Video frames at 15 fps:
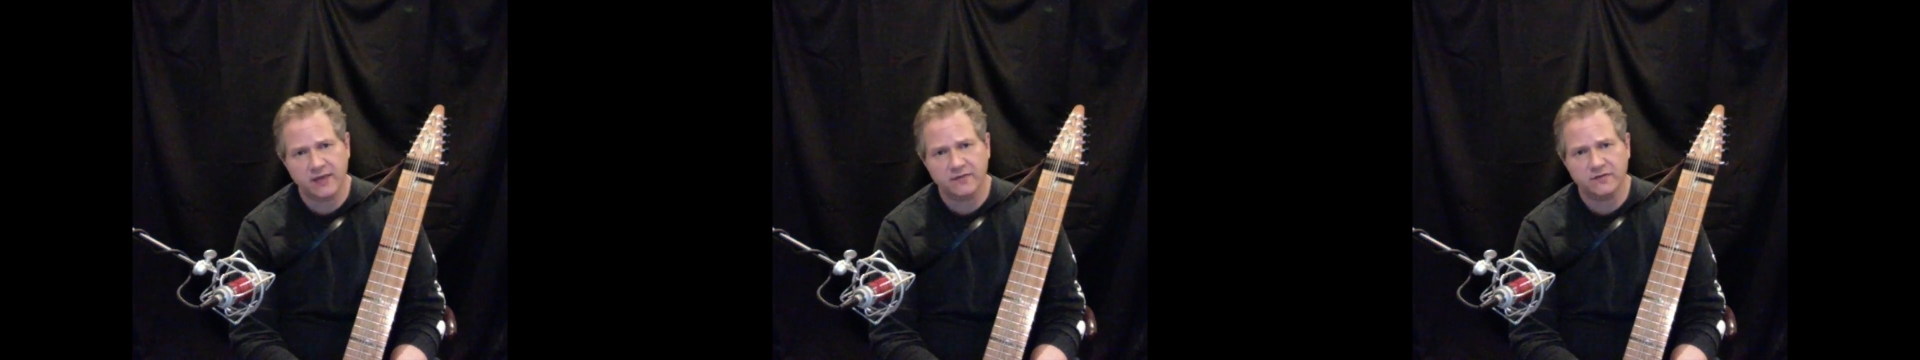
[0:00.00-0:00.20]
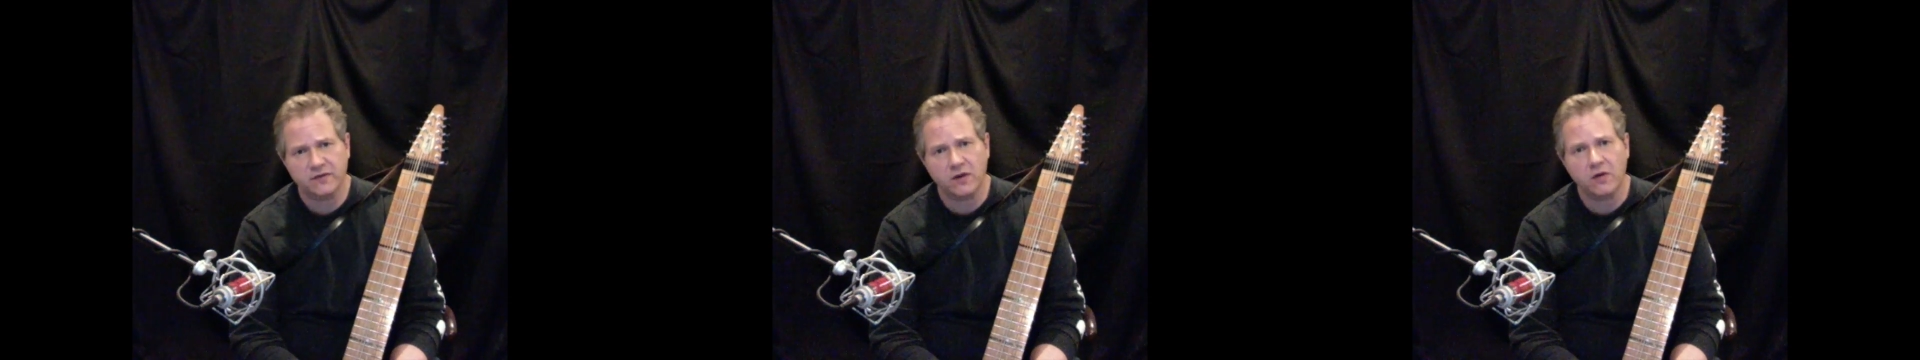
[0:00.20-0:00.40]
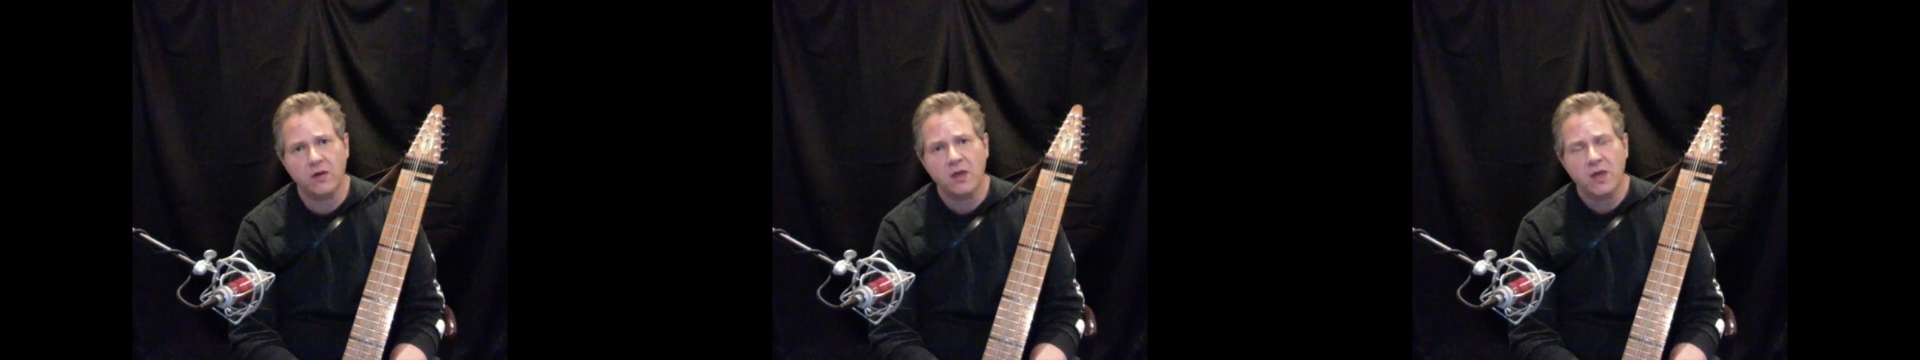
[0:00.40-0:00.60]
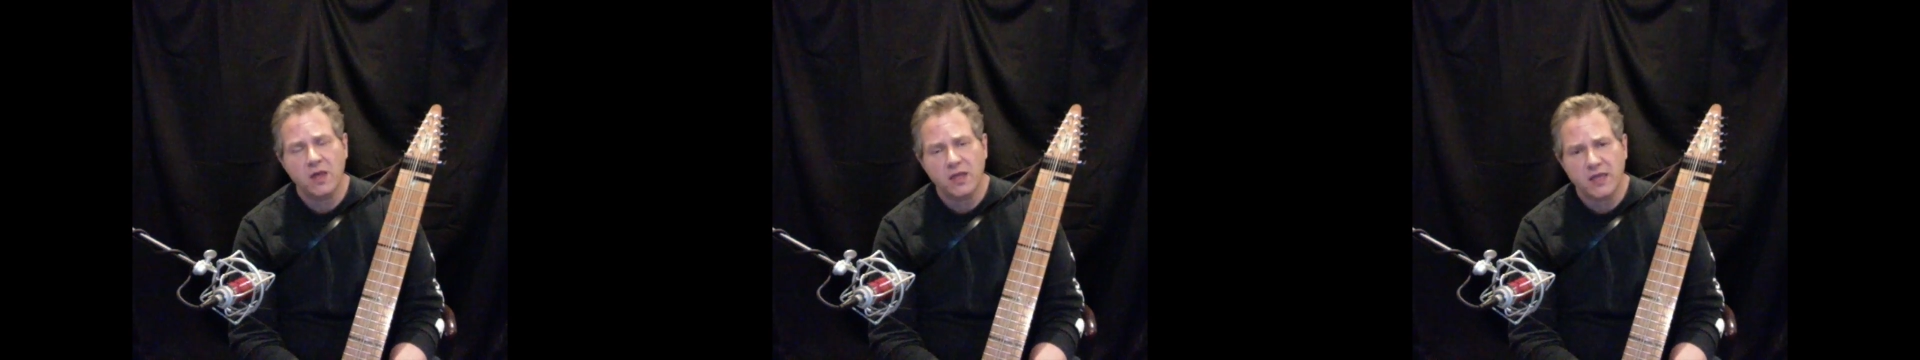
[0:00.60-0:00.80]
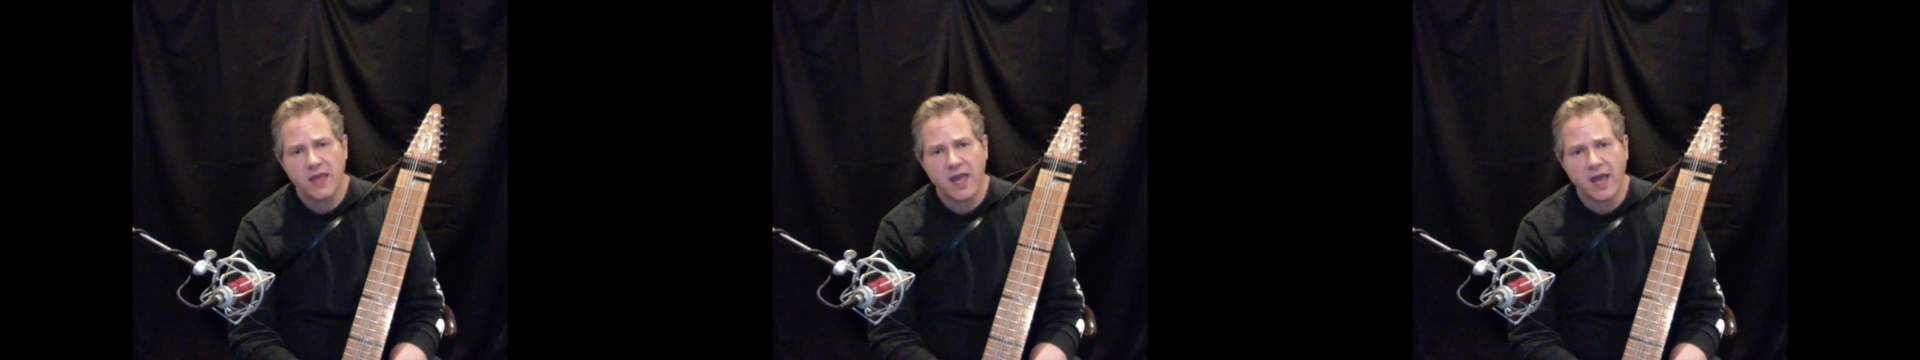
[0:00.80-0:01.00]
So,
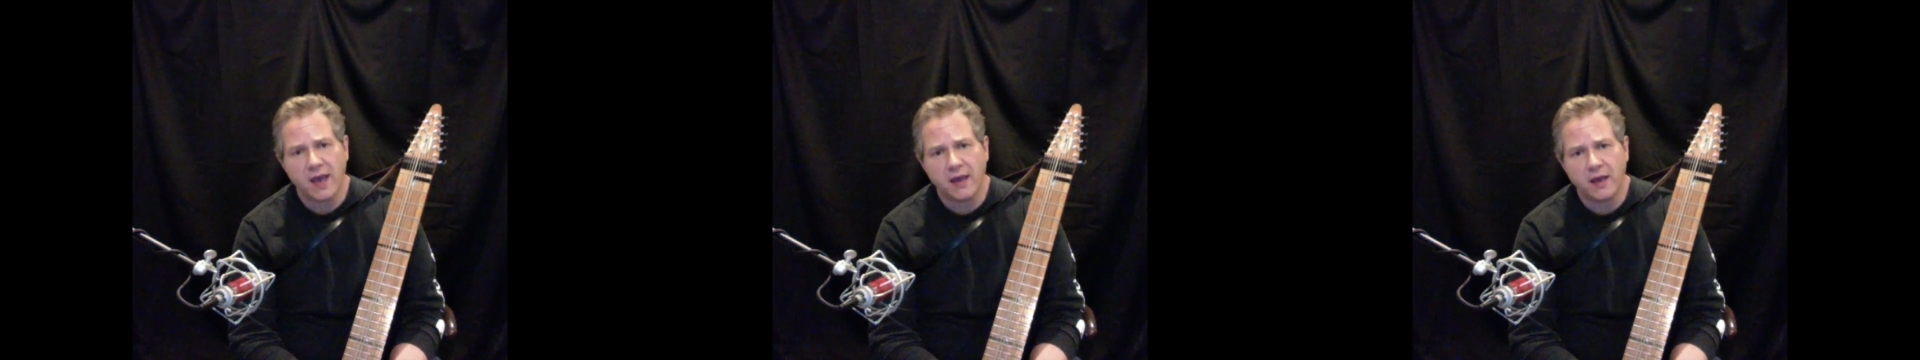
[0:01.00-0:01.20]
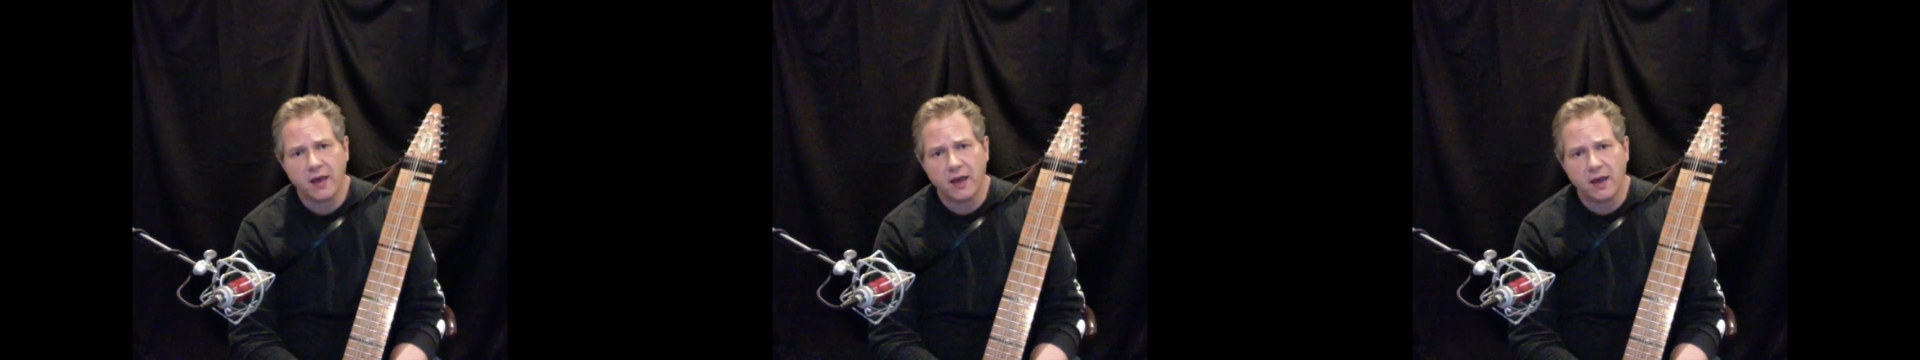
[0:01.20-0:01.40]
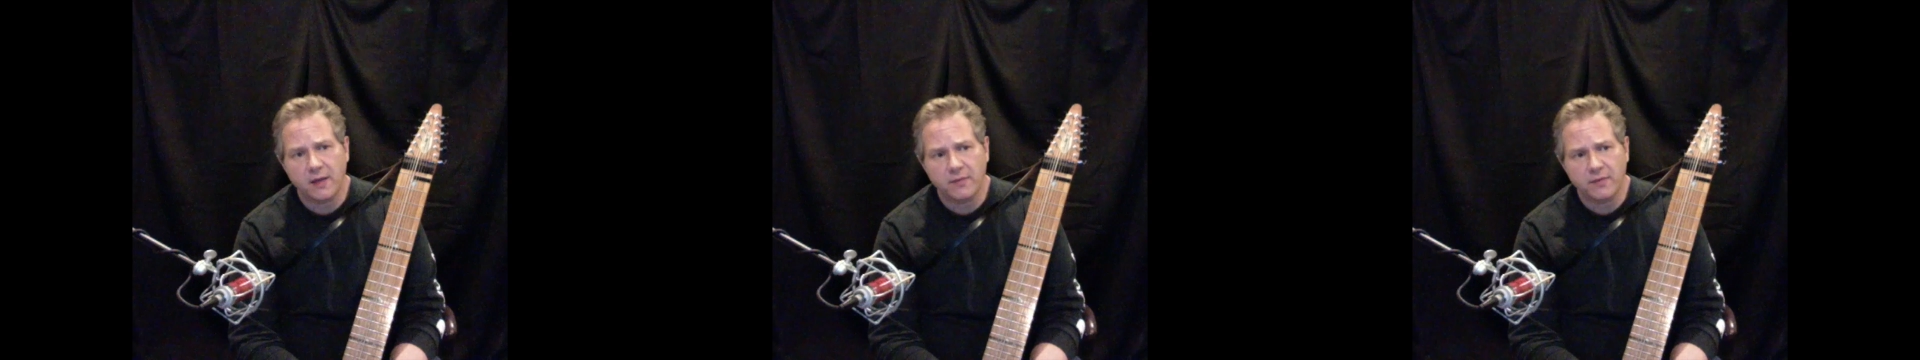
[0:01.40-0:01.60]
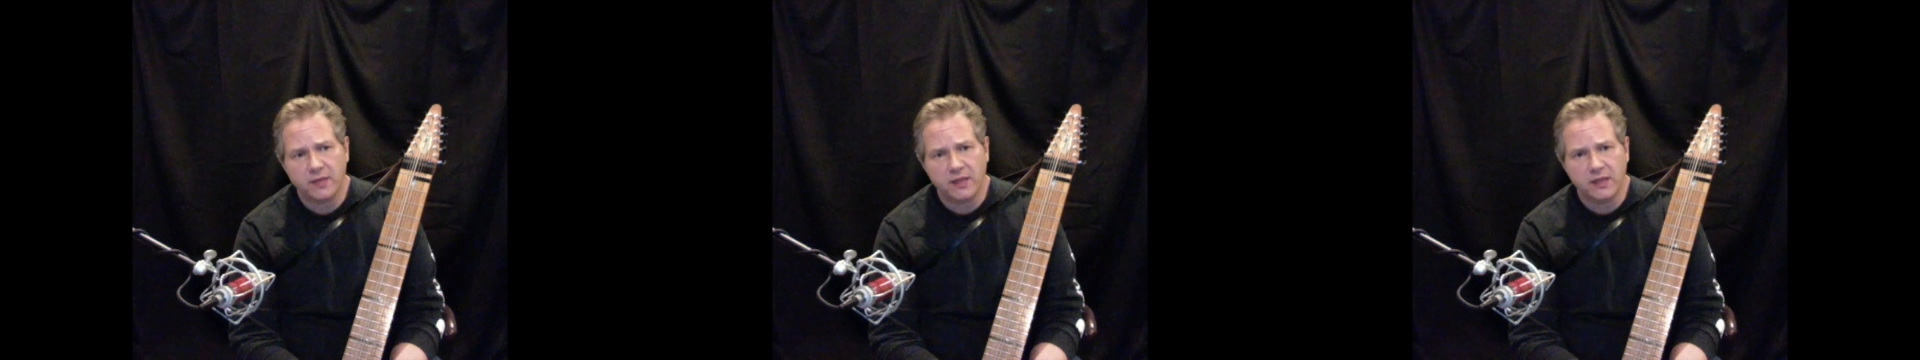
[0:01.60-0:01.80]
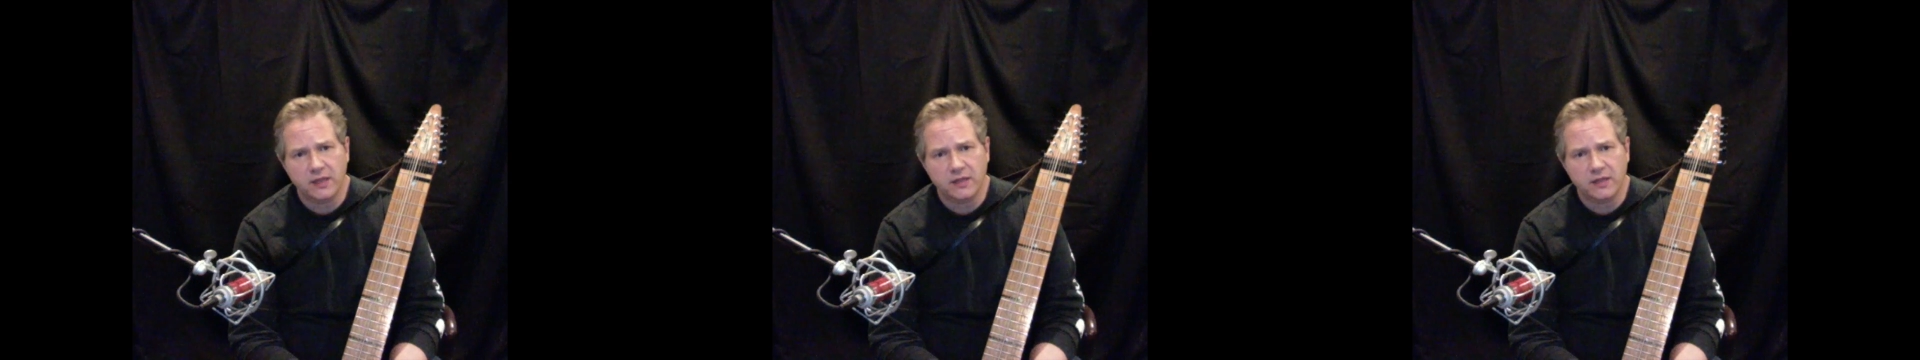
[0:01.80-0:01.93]
yeah, the